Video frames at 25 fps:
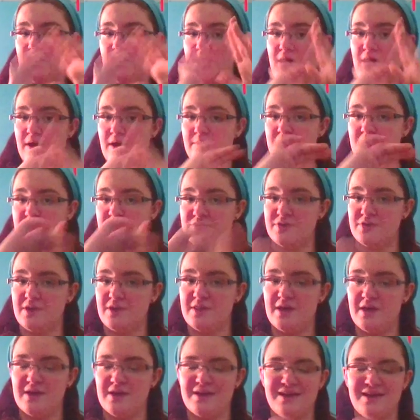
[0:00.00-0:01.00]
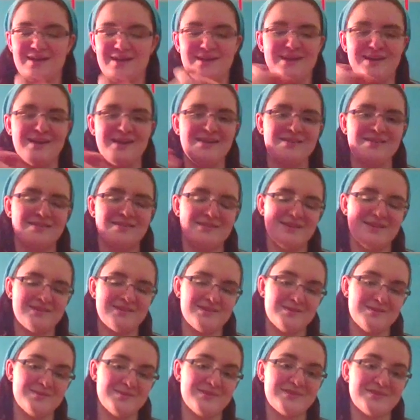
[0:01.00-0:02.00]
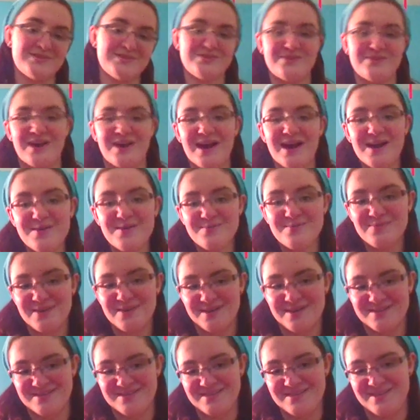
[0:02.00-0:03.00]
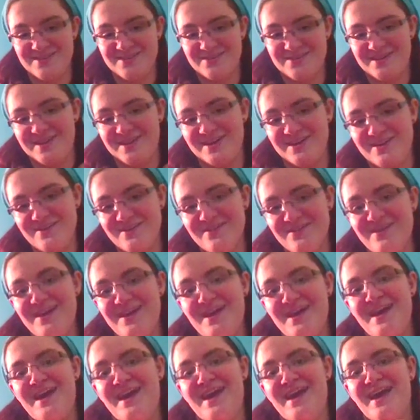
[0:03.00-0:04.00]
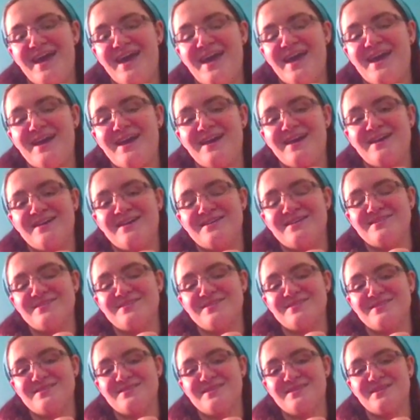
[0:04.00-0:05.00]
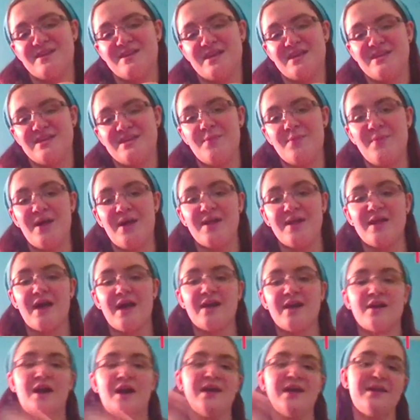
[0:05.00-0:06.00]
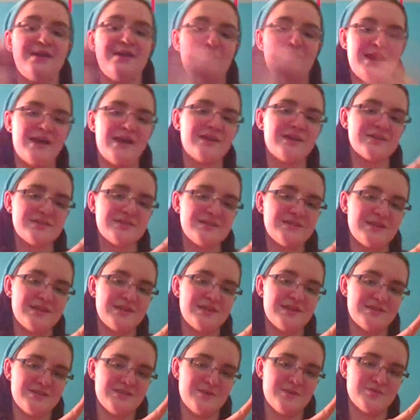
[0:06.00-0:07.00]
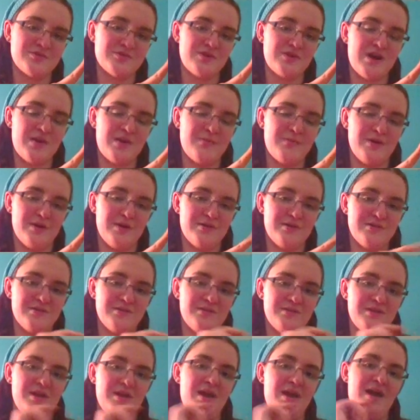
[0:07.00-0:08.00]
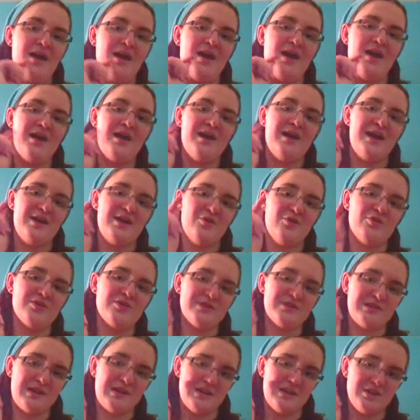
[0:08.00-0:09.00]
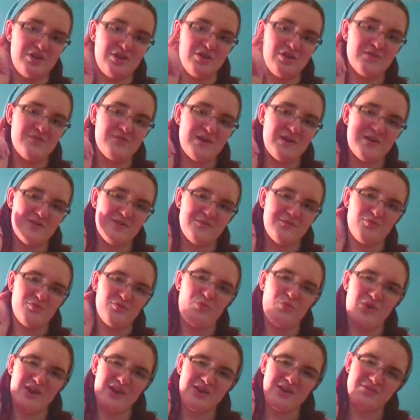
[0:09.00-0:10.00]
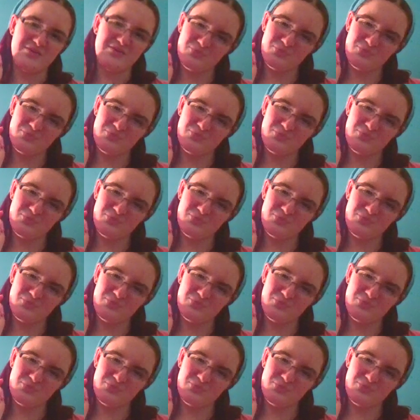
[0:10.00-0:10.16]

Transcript: I'm gonna try that again. Hit the subscribe button. There we go, and hit the bell icon next to the subscribe button in order to get notified of whenever